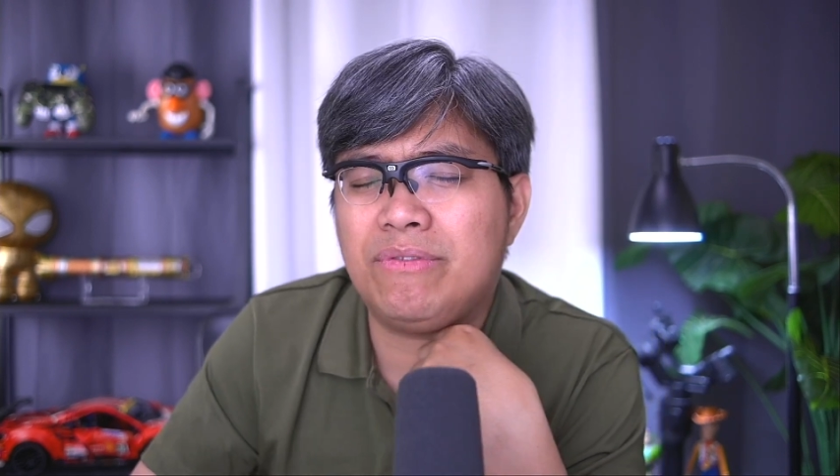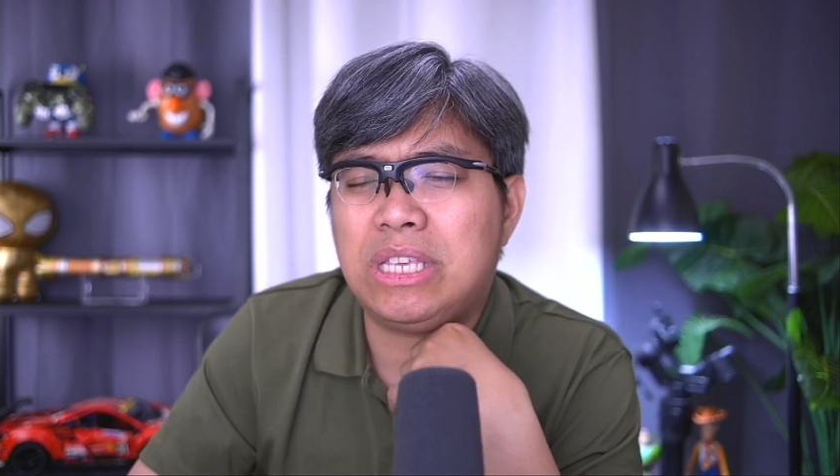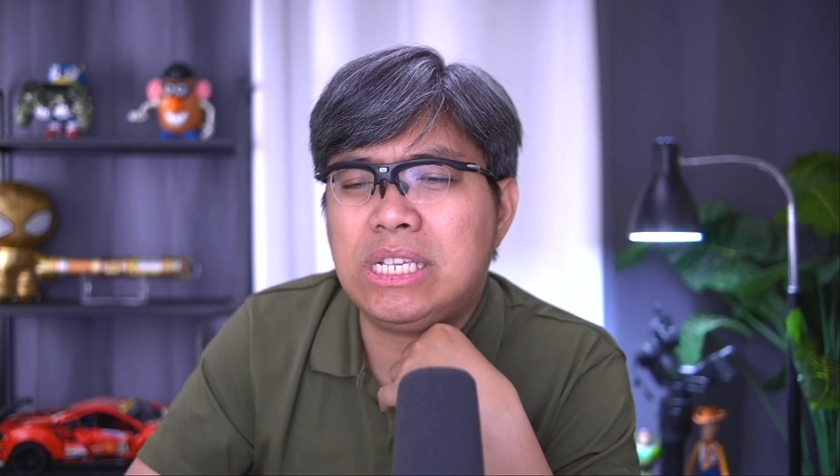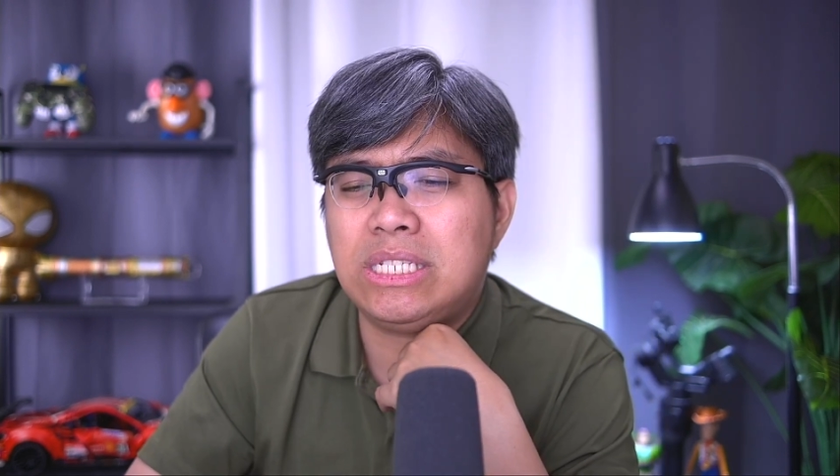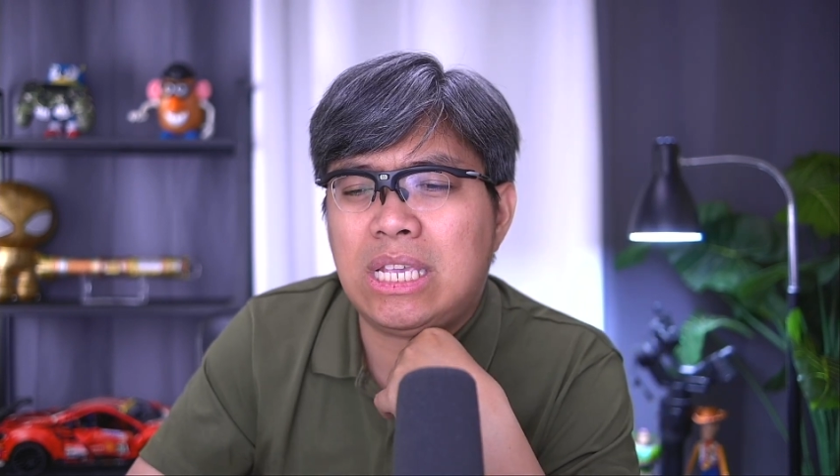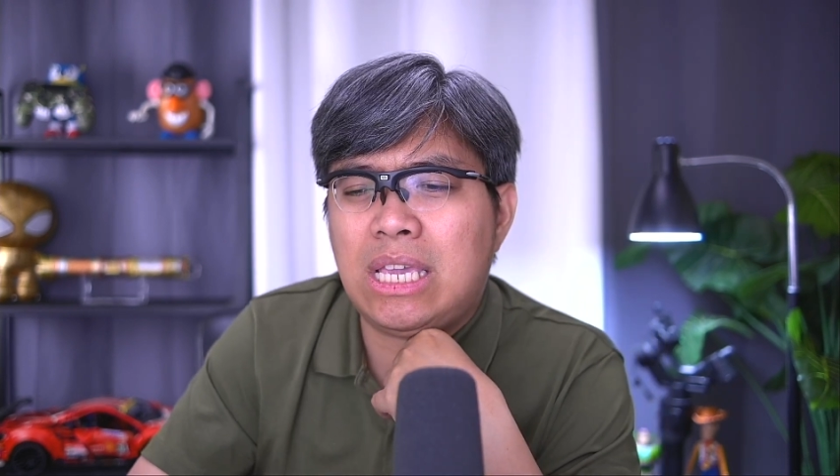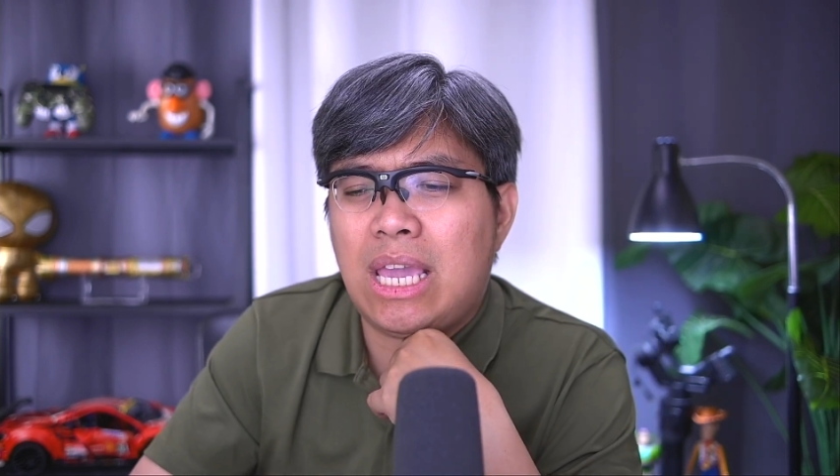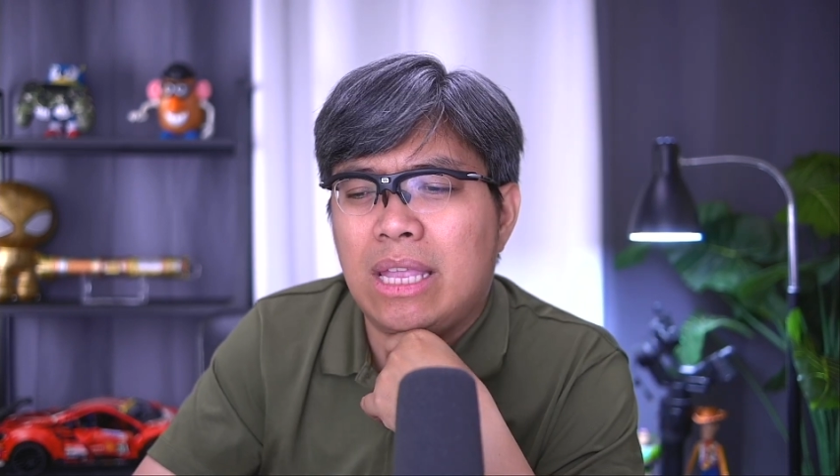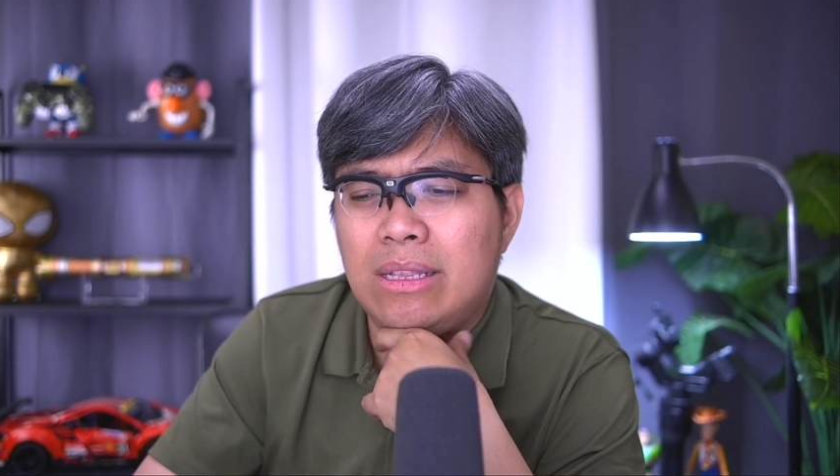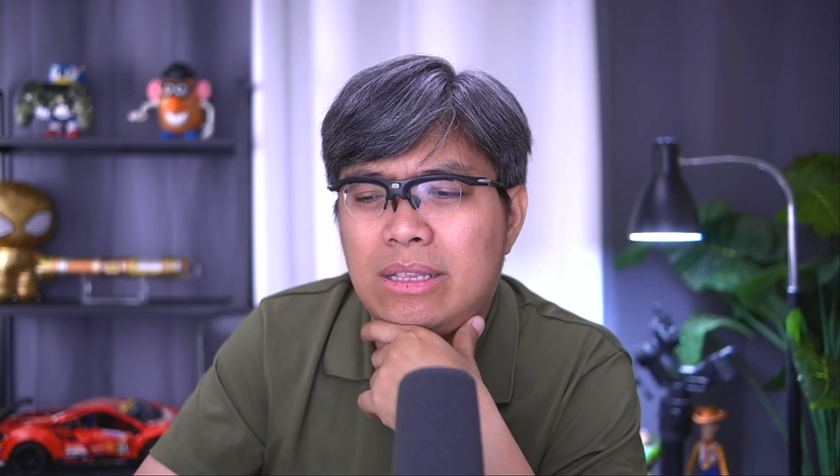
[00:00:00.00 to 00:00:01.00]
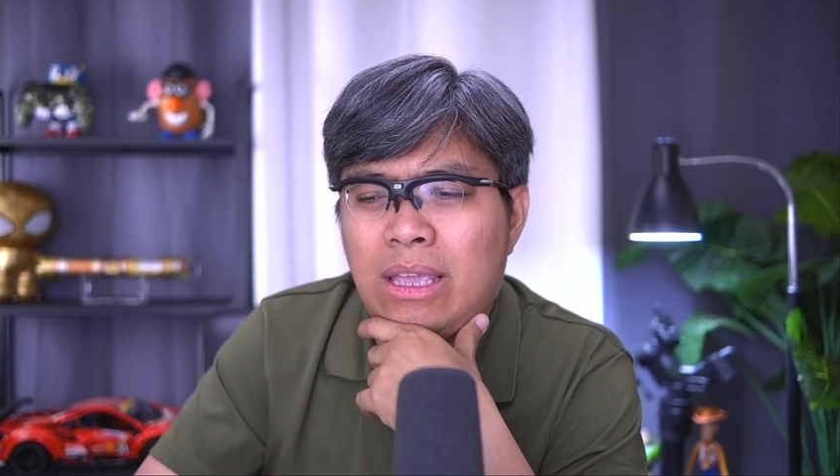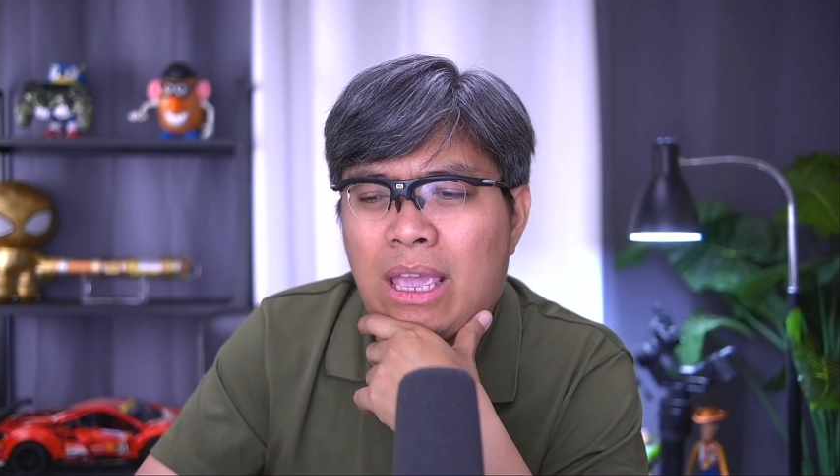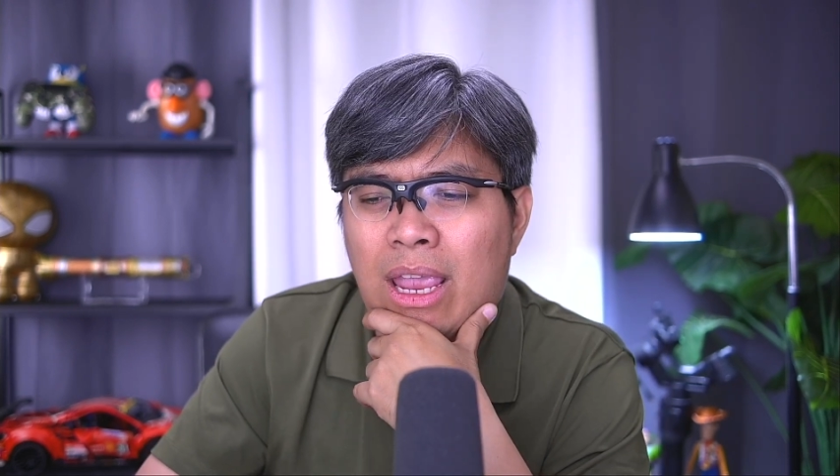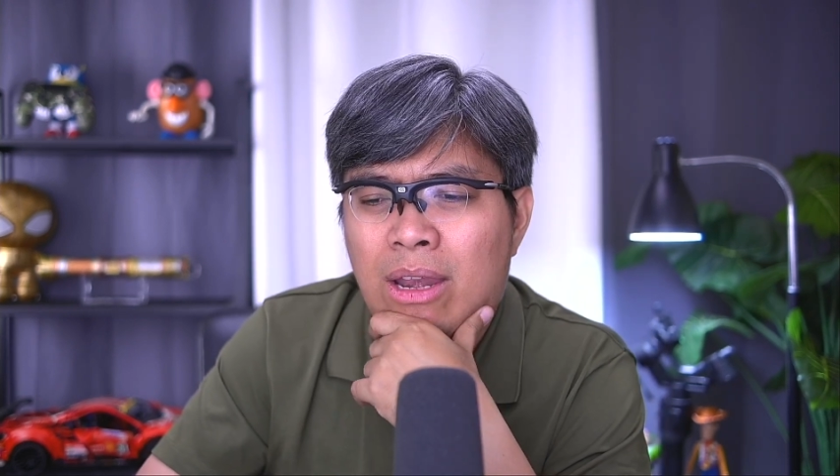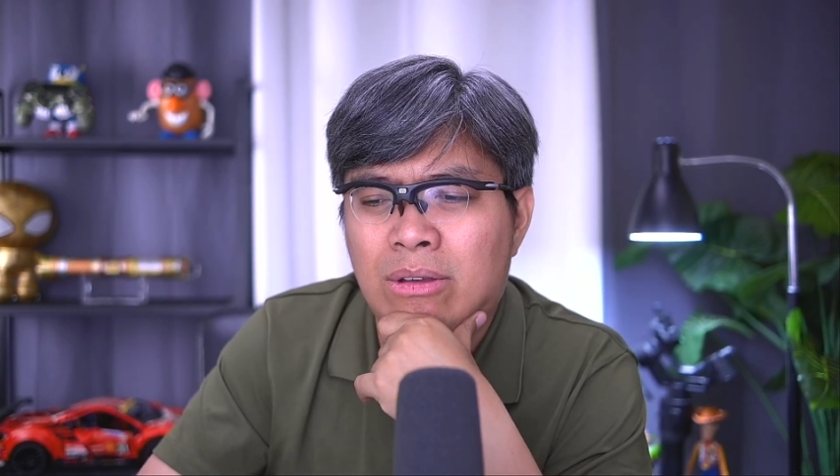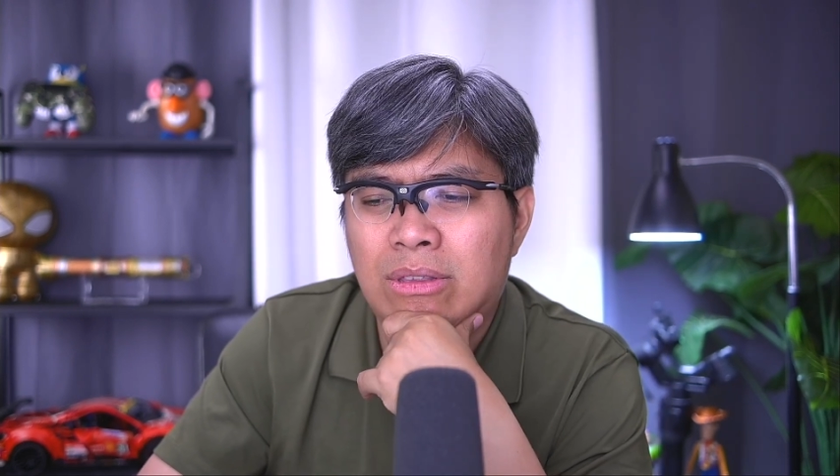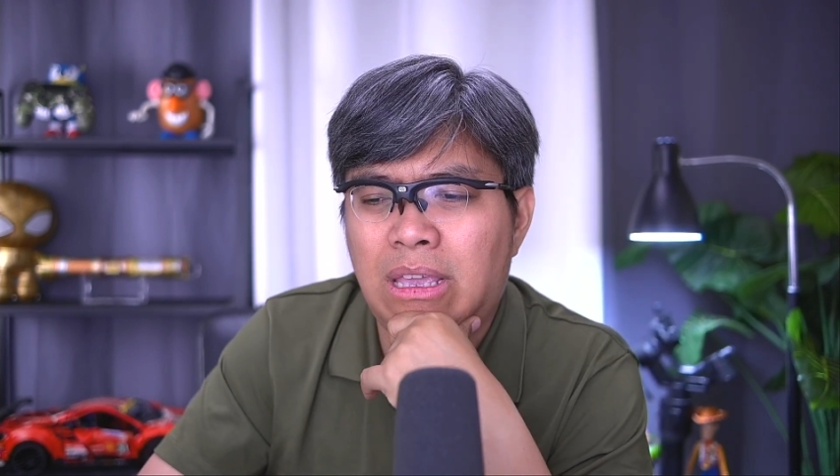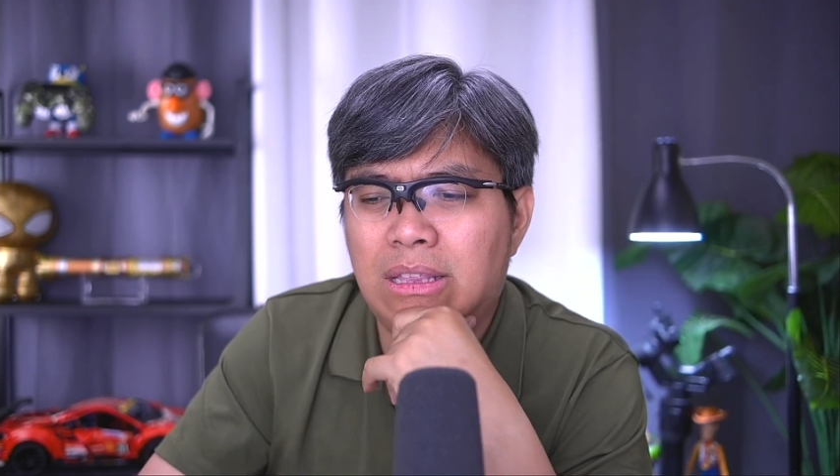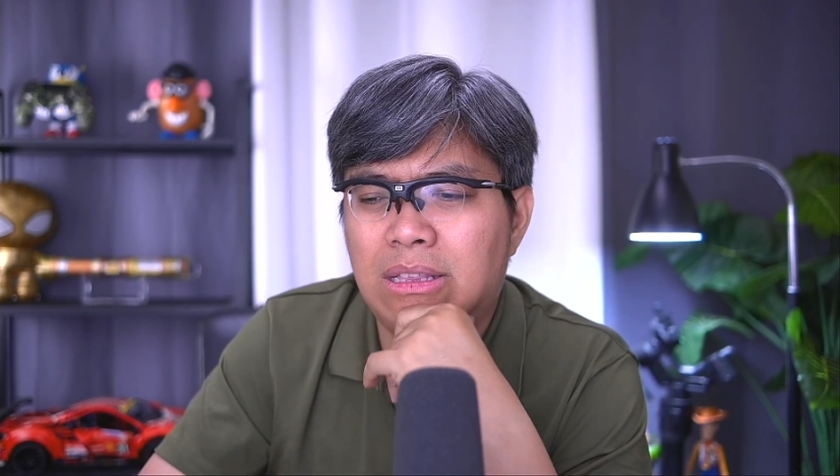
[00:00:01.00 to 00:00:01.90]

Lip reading: DC, and you know, they